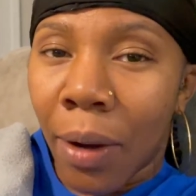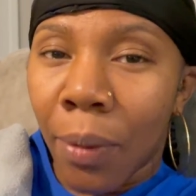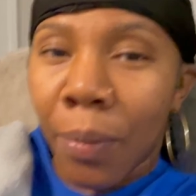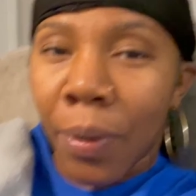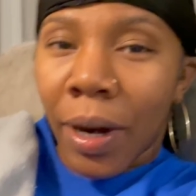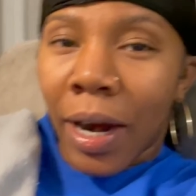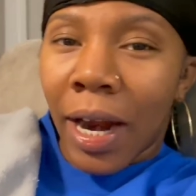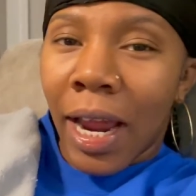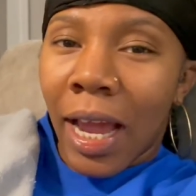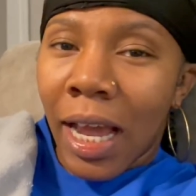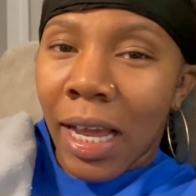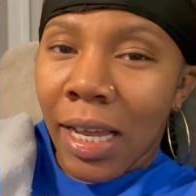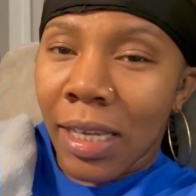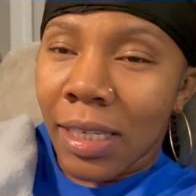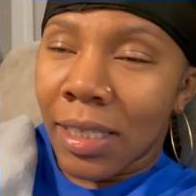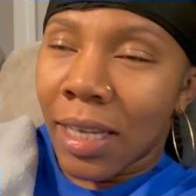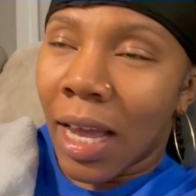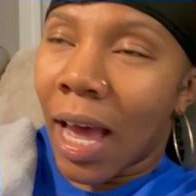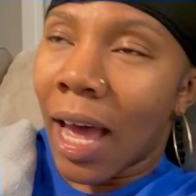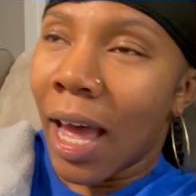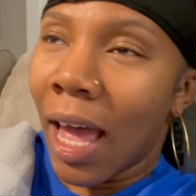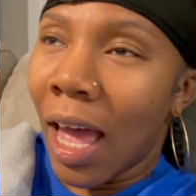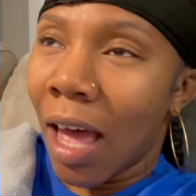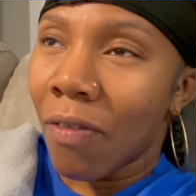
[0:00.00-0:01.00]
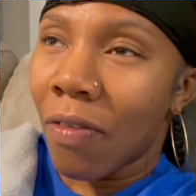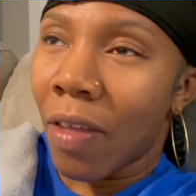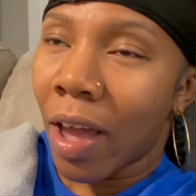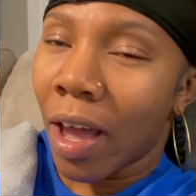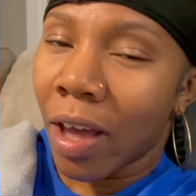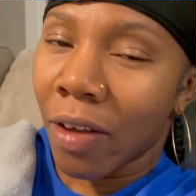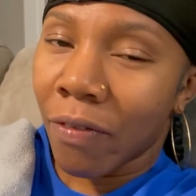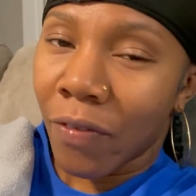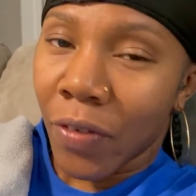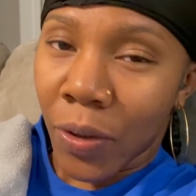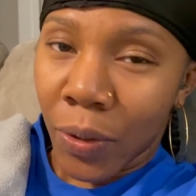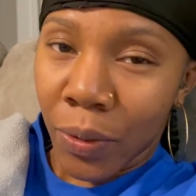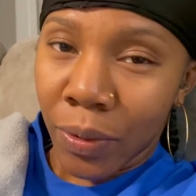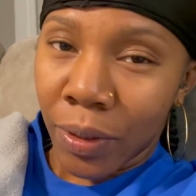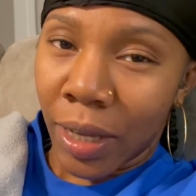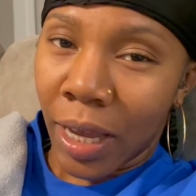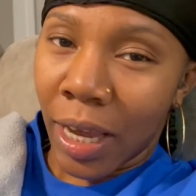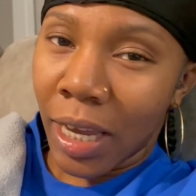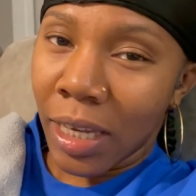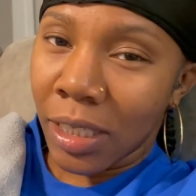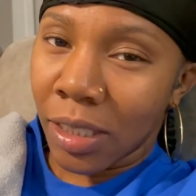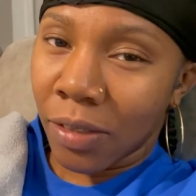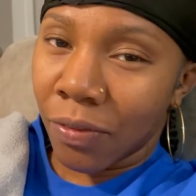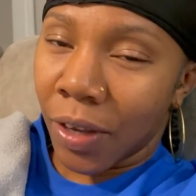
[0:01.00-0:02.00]
Whereas I have like a phone
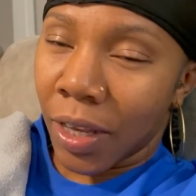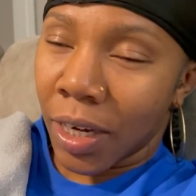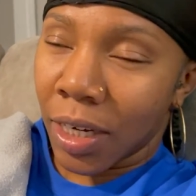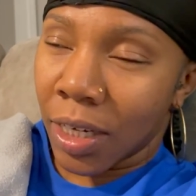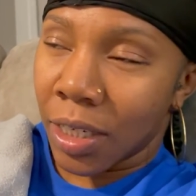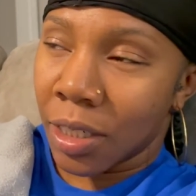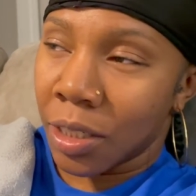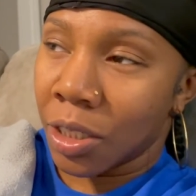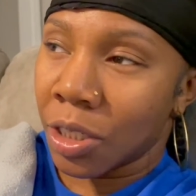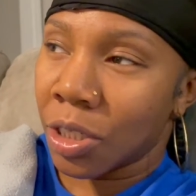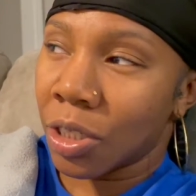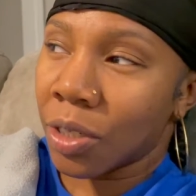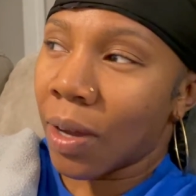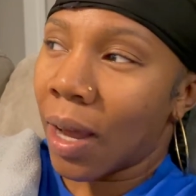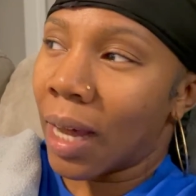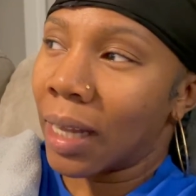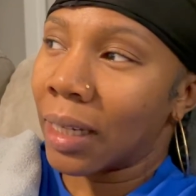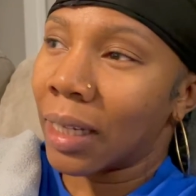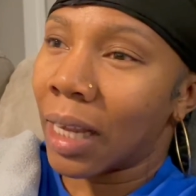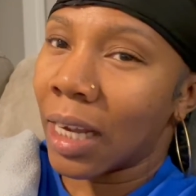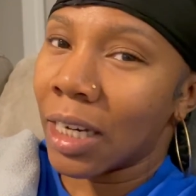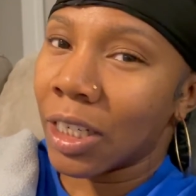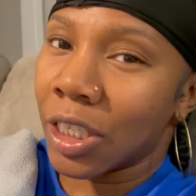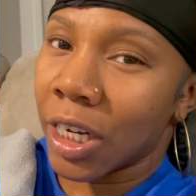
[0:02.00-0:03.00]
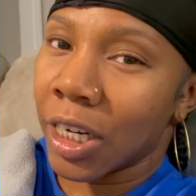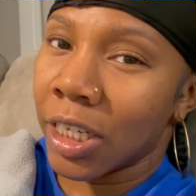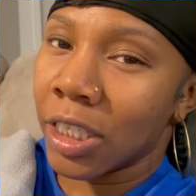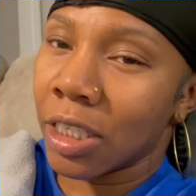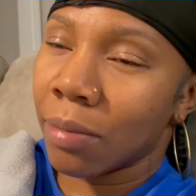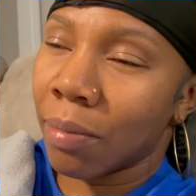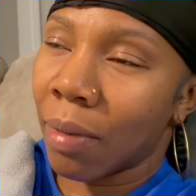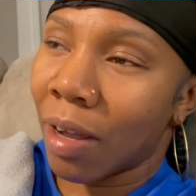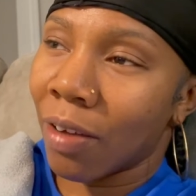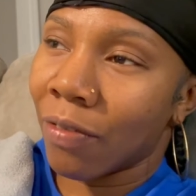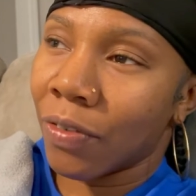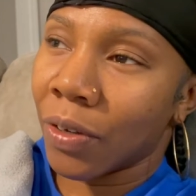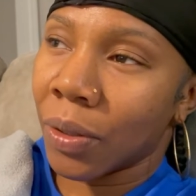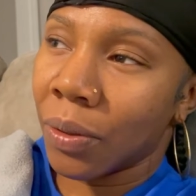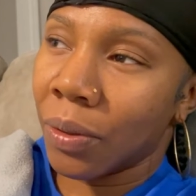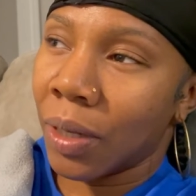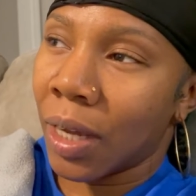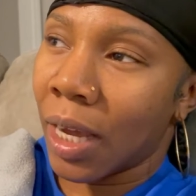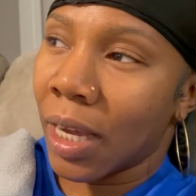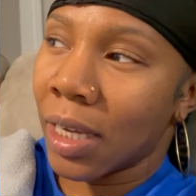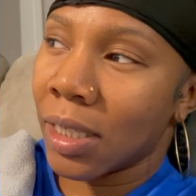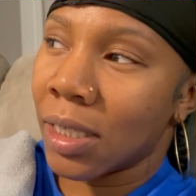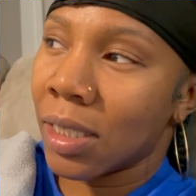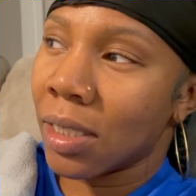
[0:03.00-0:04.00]
case fetish, so I like changing my phone
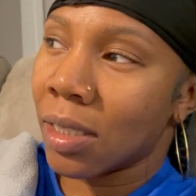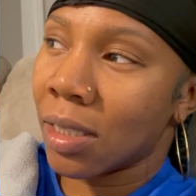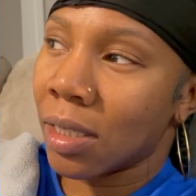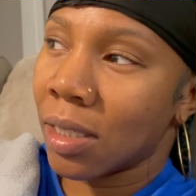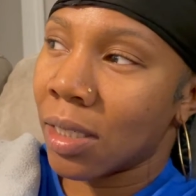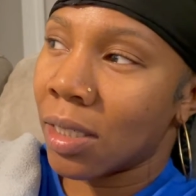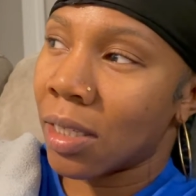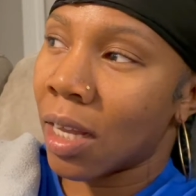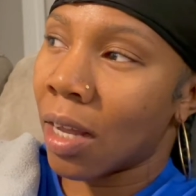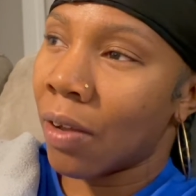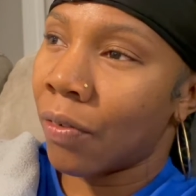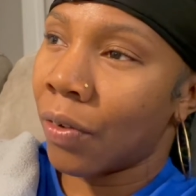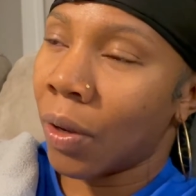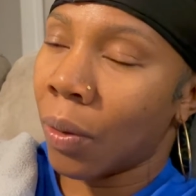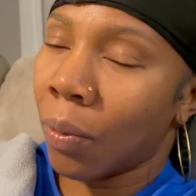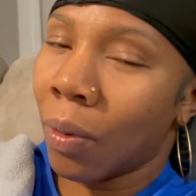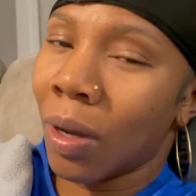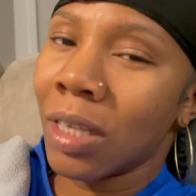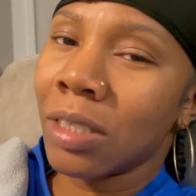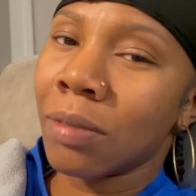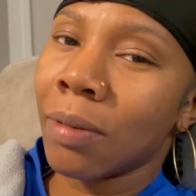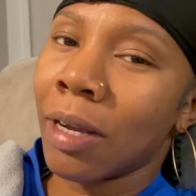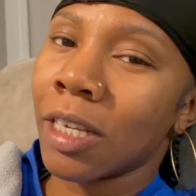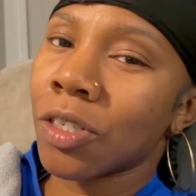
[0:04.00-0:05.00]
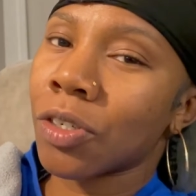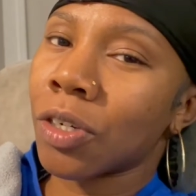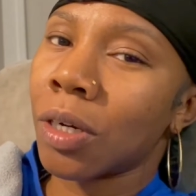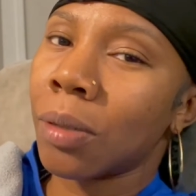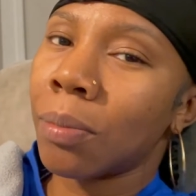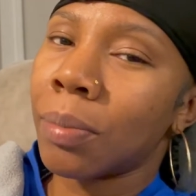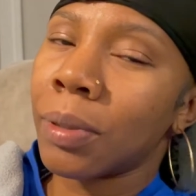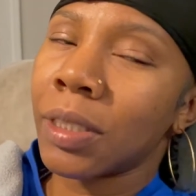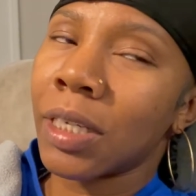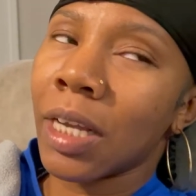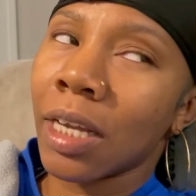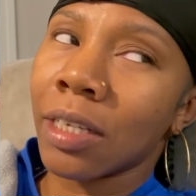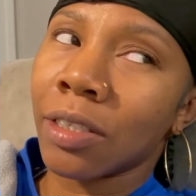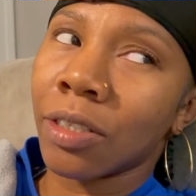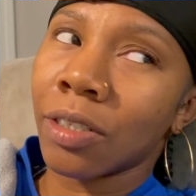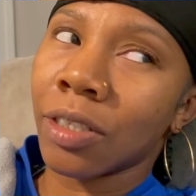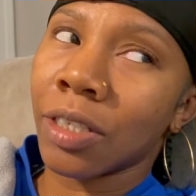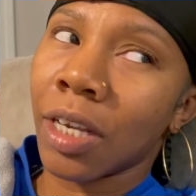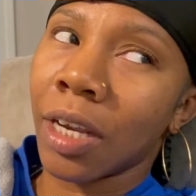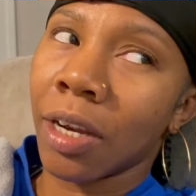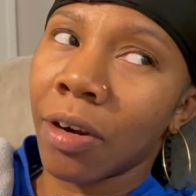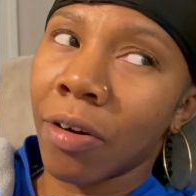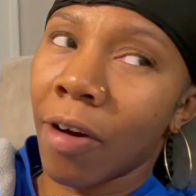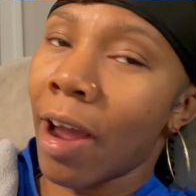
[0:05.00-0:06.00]
cases and stuff. And once my screen protectors
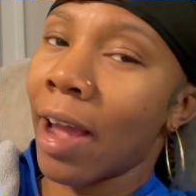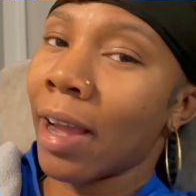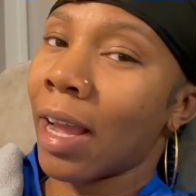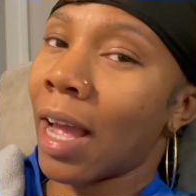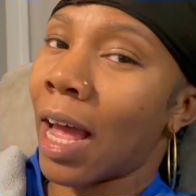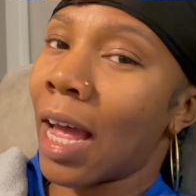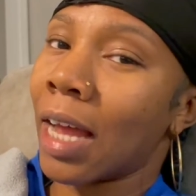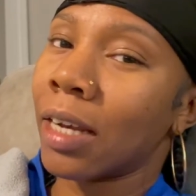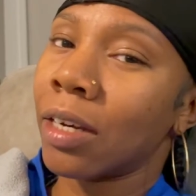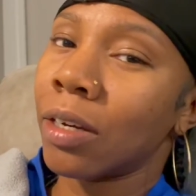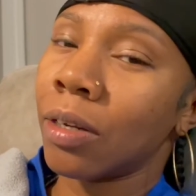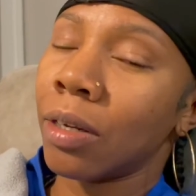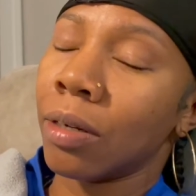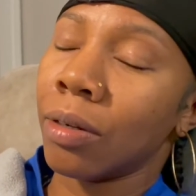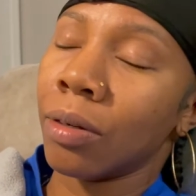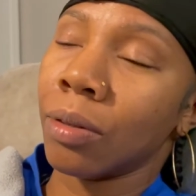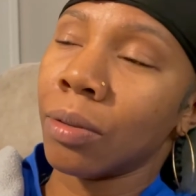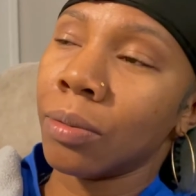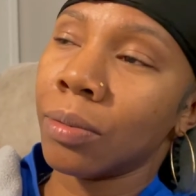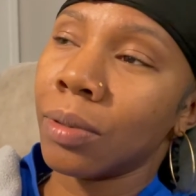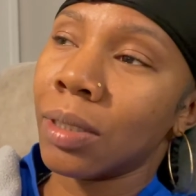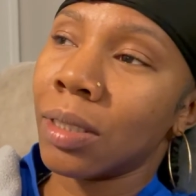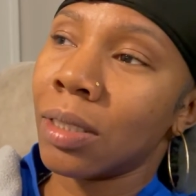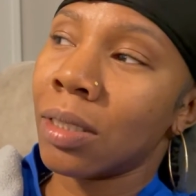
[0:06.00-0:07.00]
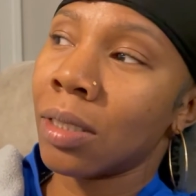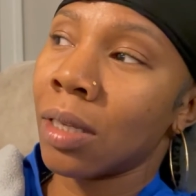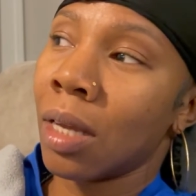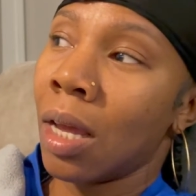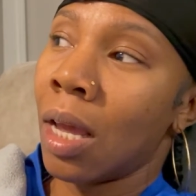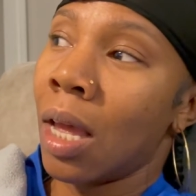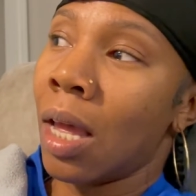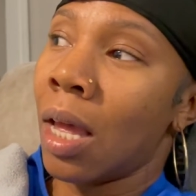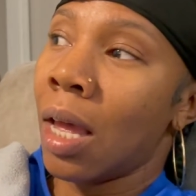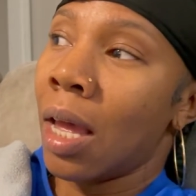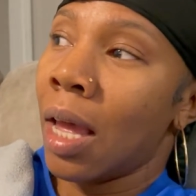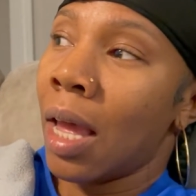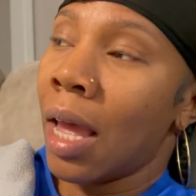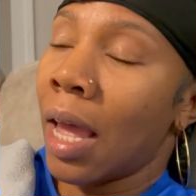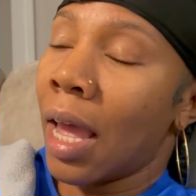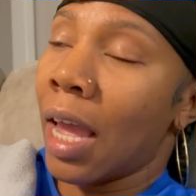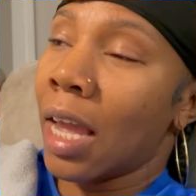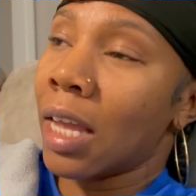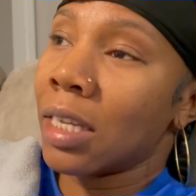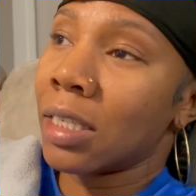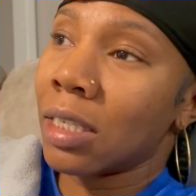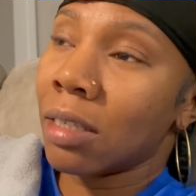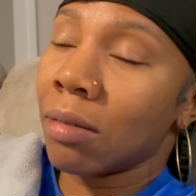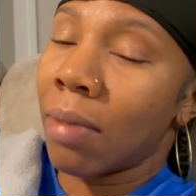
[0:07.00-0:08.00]
get cracked, I need new ones.
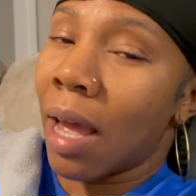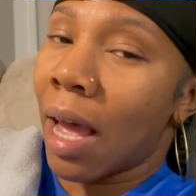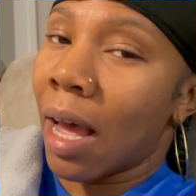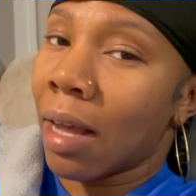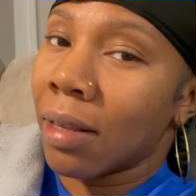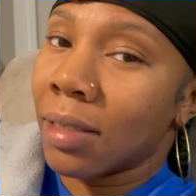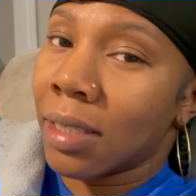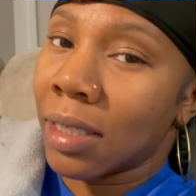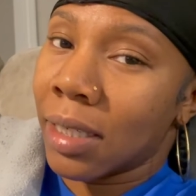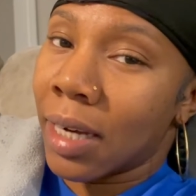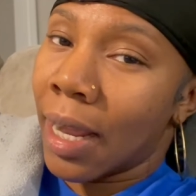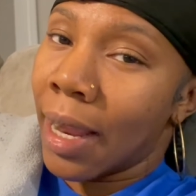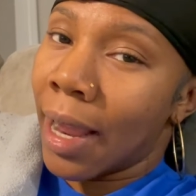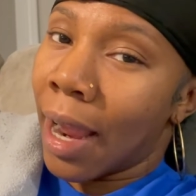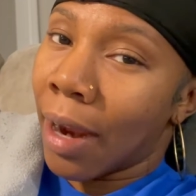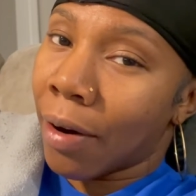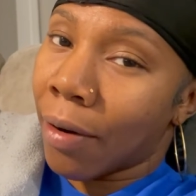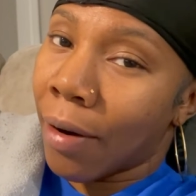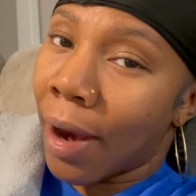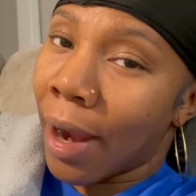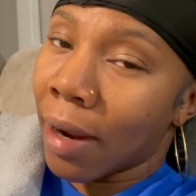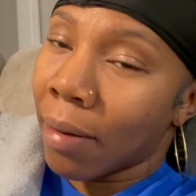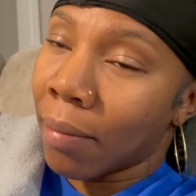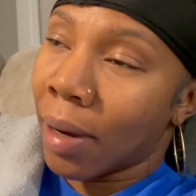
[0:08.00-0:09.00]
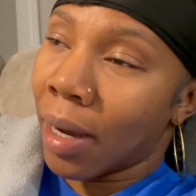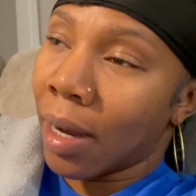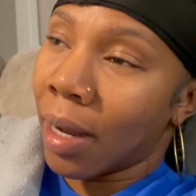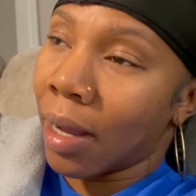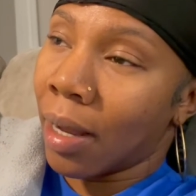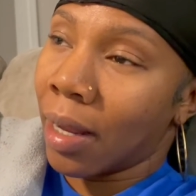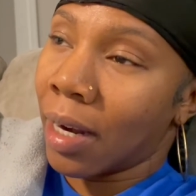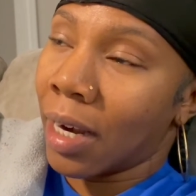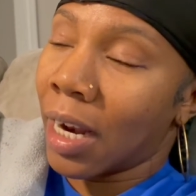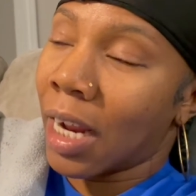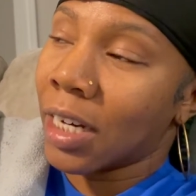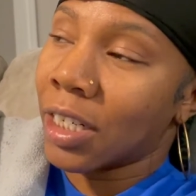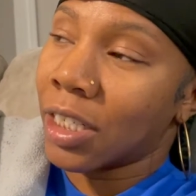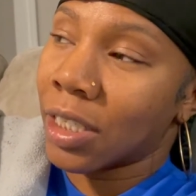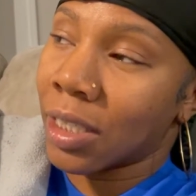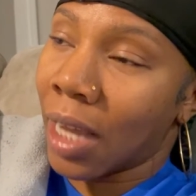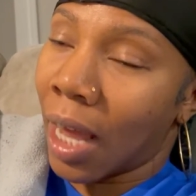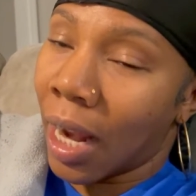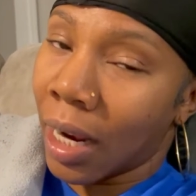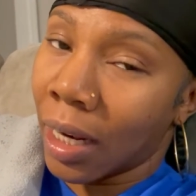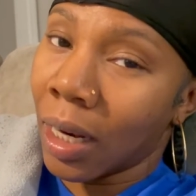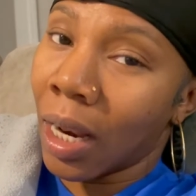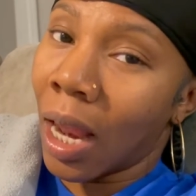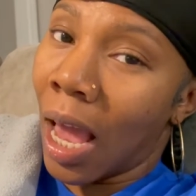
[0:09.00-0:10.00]
And somehow today I cracked mine. I just
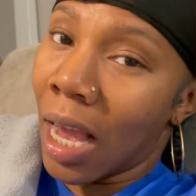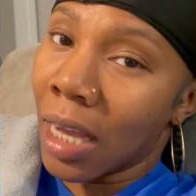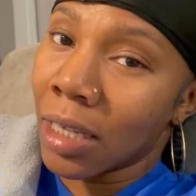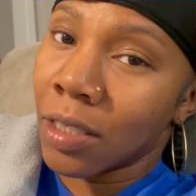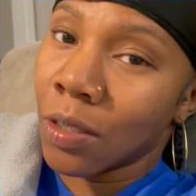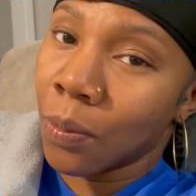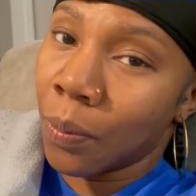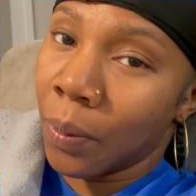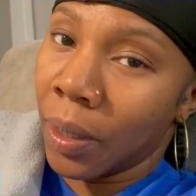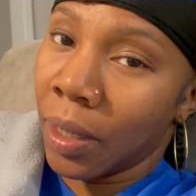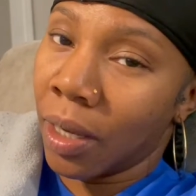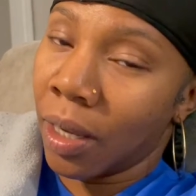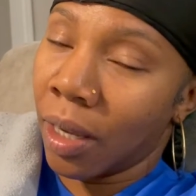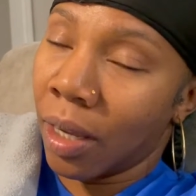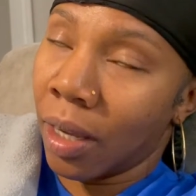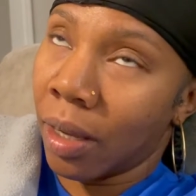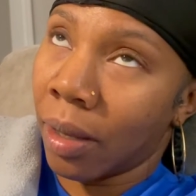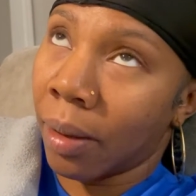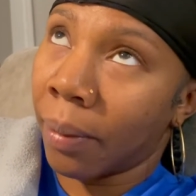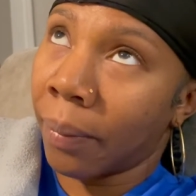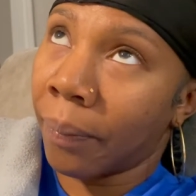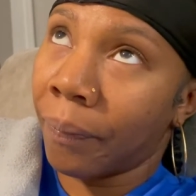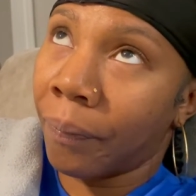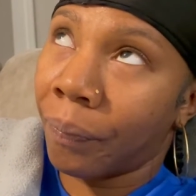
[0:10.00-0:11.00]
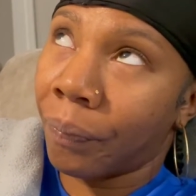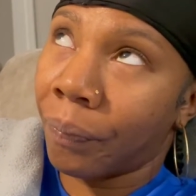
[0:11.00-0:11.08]
got it last weekend.